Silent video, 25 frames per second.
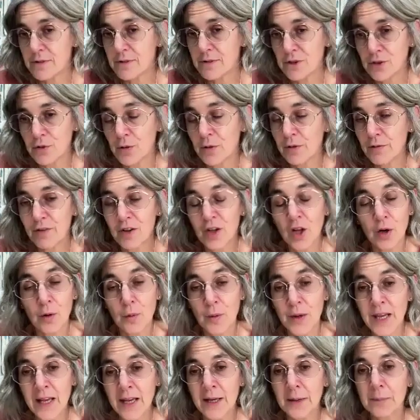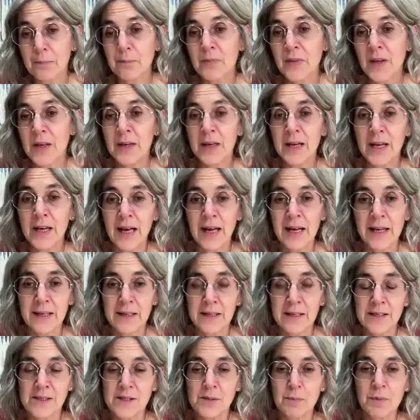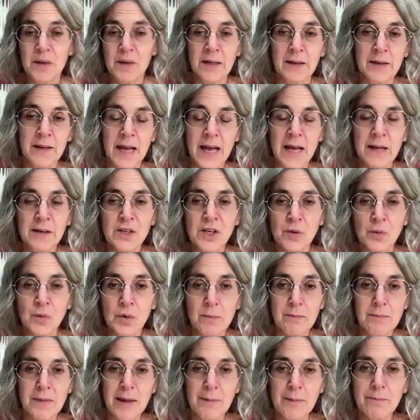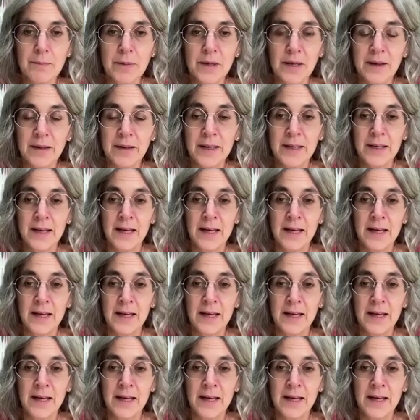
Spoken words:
join for the whole year and be an annual member.